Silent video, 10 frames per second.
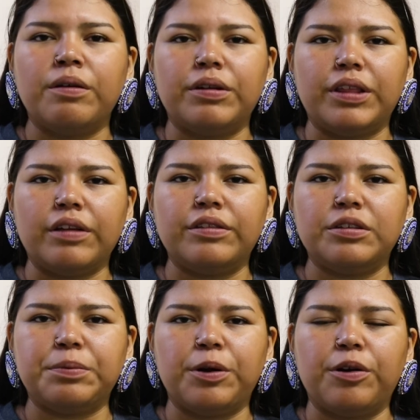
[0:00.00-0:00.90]
Without
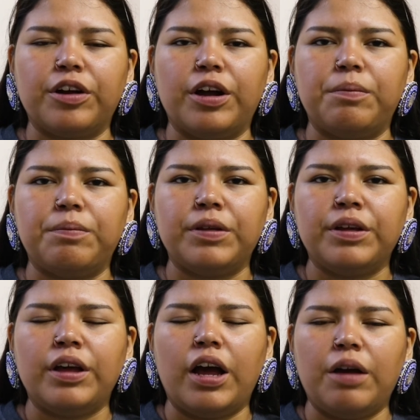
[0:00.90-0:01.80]
this program,
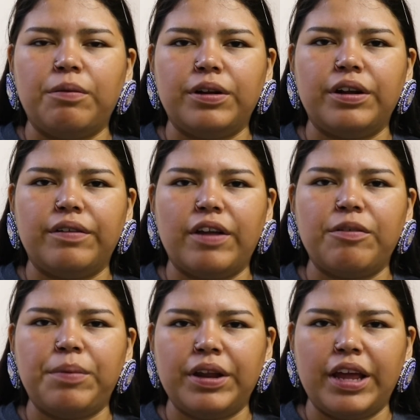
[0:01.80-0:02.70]
I would have
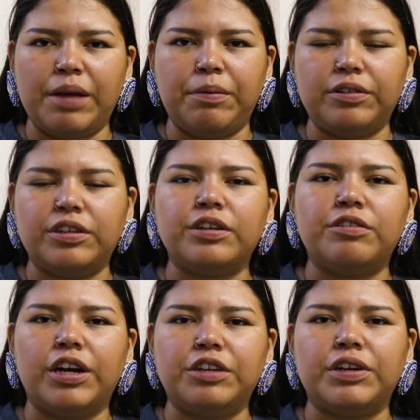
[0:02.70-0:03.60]
never been able to
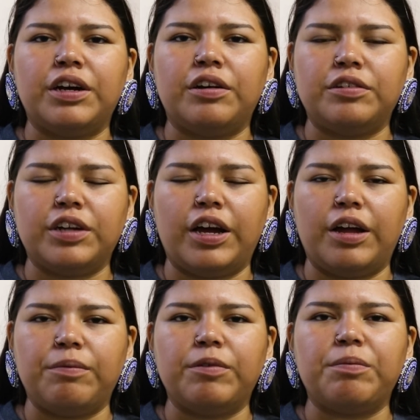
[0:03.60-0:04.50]
graduate on
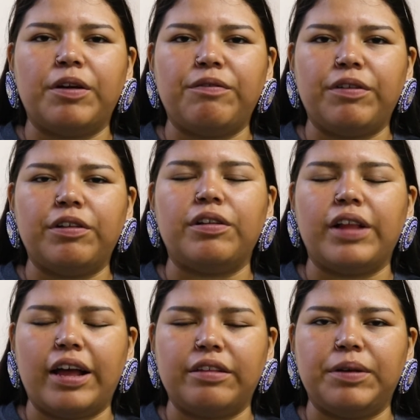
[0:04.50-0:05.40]
time with my fellow
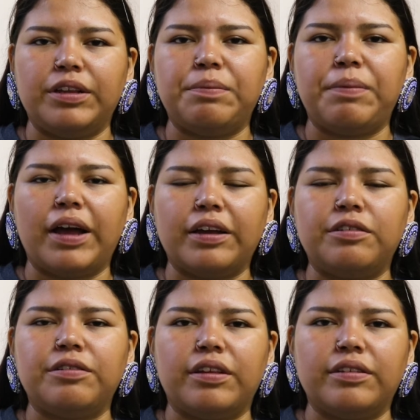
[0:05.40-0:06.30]
classmates back in
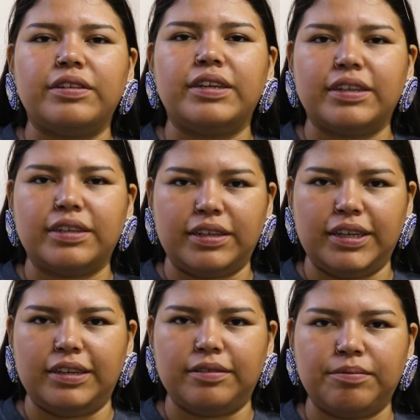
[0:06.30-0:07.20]

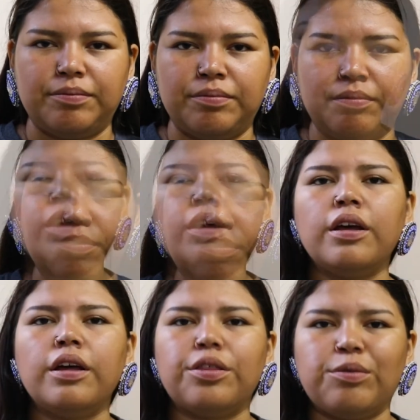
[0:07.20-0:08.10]
2016.
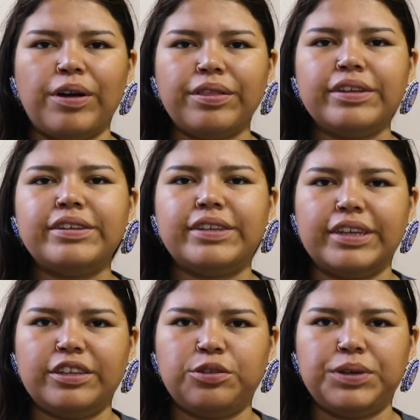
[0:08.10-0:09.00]
Throughout the
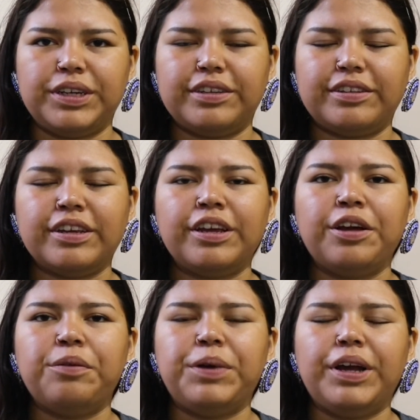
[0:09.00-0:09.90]
6 weeks,
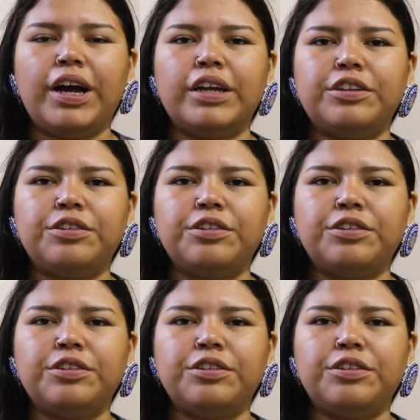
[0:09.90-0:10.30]
we got